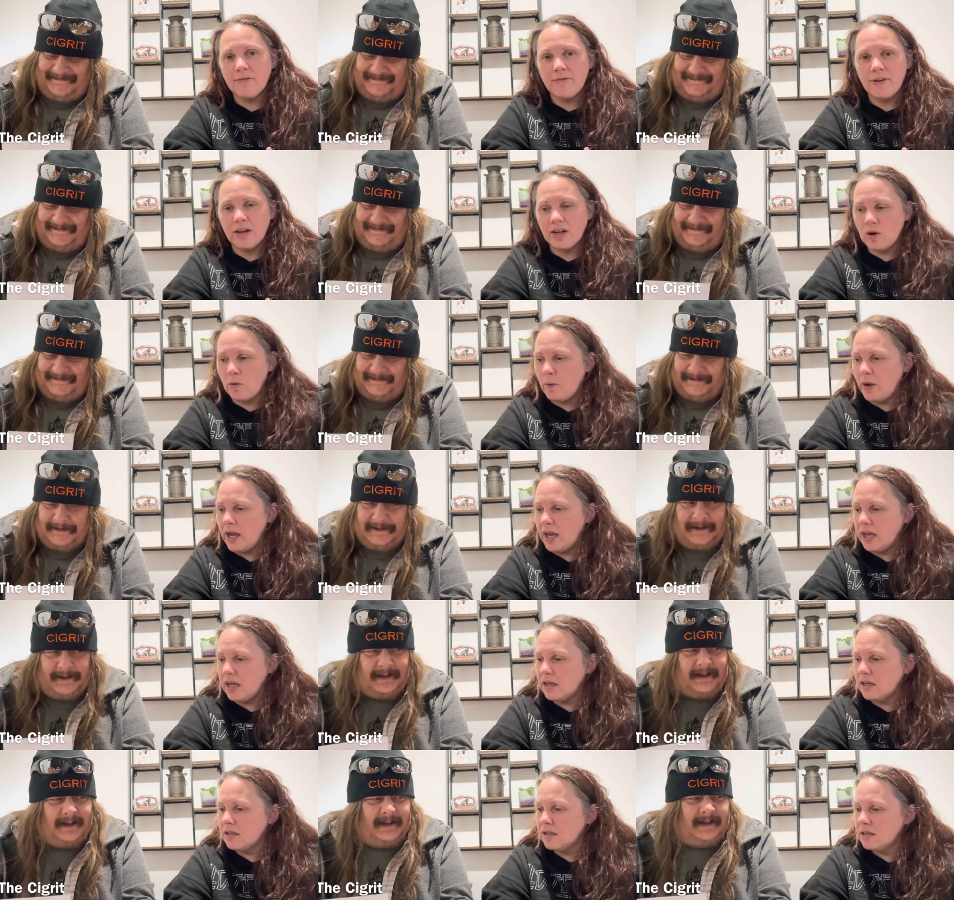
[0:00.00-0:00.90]
Speaker 1: fuck
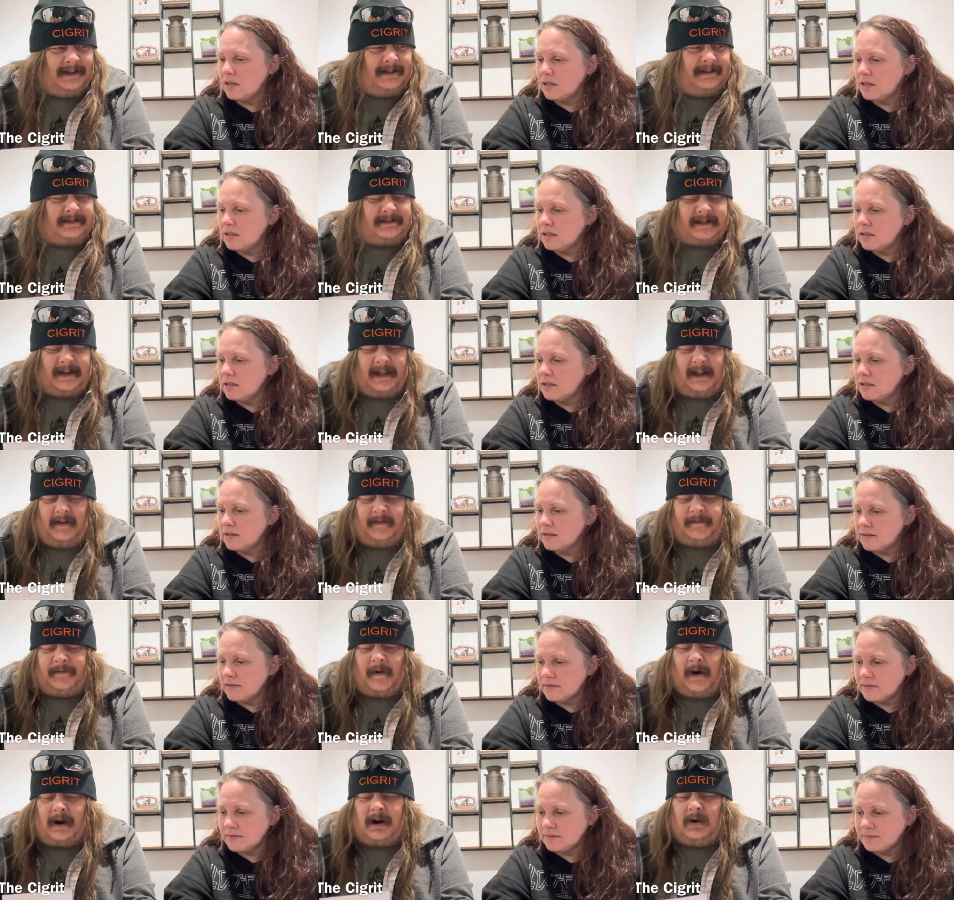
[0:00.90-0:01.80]
away.
Speaker 2: Stay the
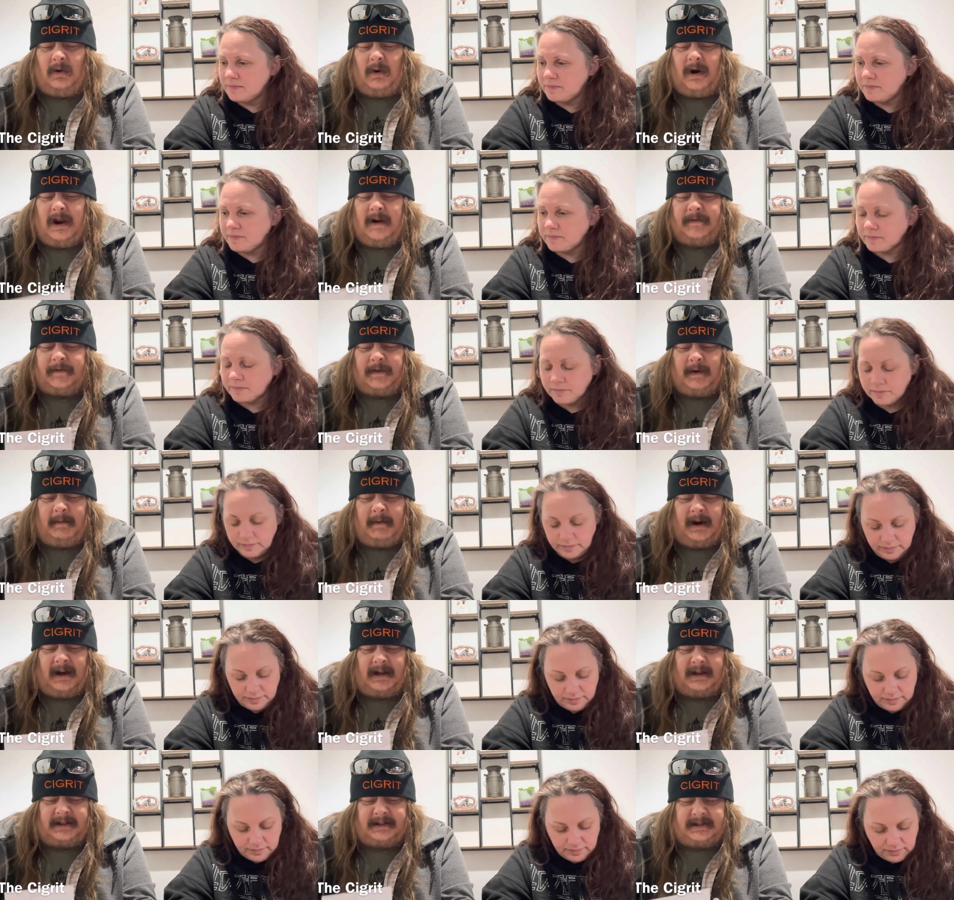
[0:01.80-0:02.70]
fuck away from
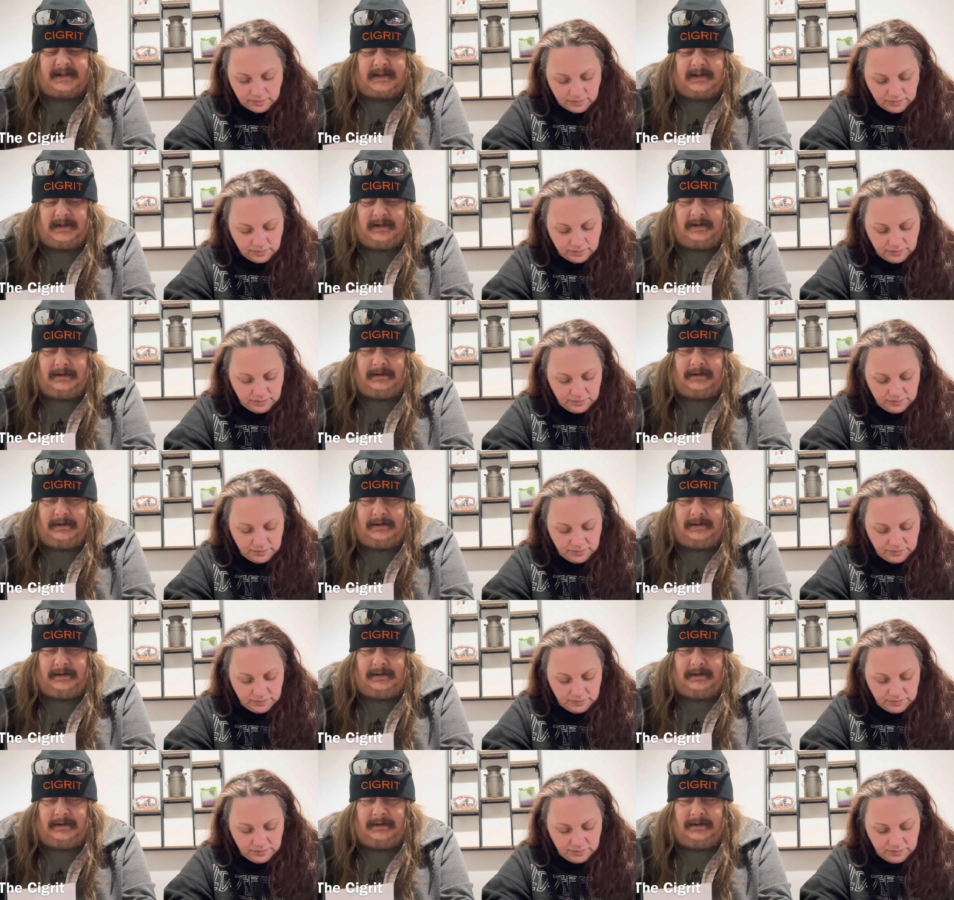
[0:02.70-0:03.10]
us.